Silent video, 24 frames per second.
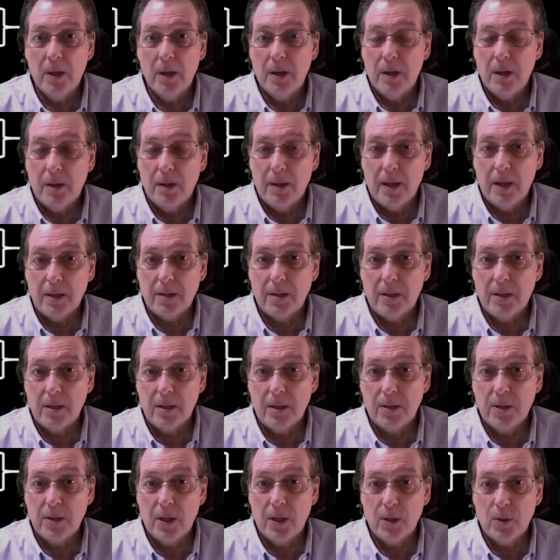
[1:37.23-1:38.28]
That's the
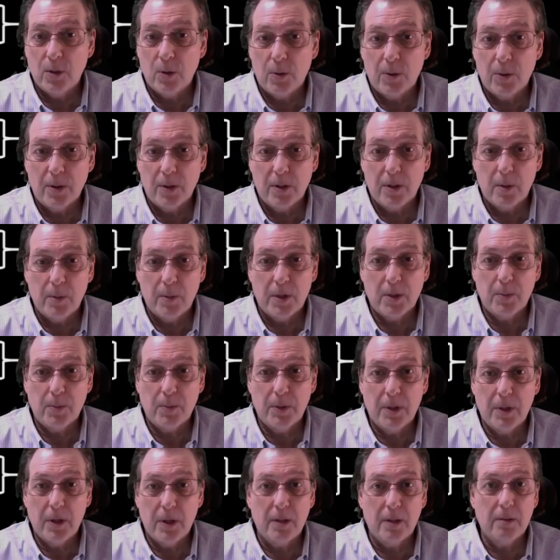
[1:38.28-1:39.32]
essential thing that must be
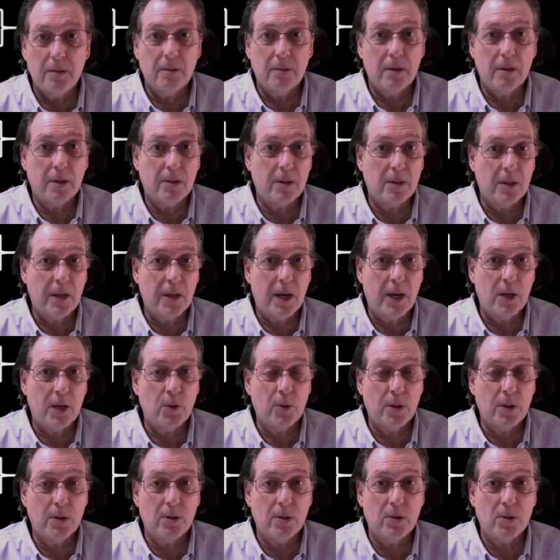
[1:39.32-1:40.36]
done. That's the cash
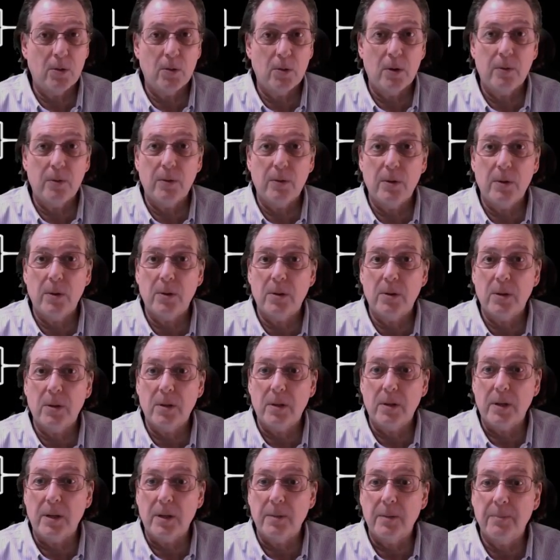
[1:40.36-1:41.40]
register of the
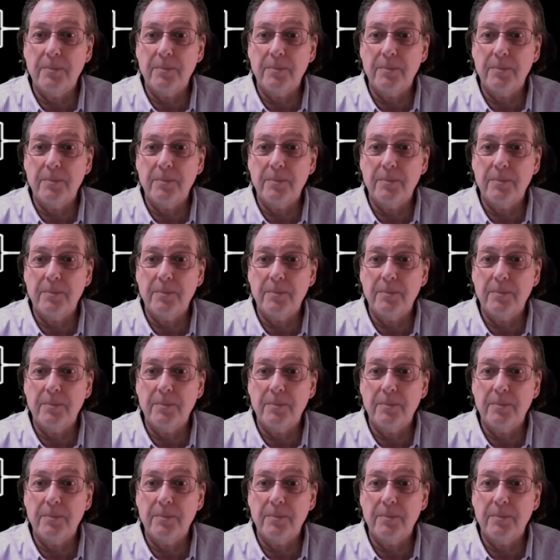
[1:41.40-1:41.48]
utility.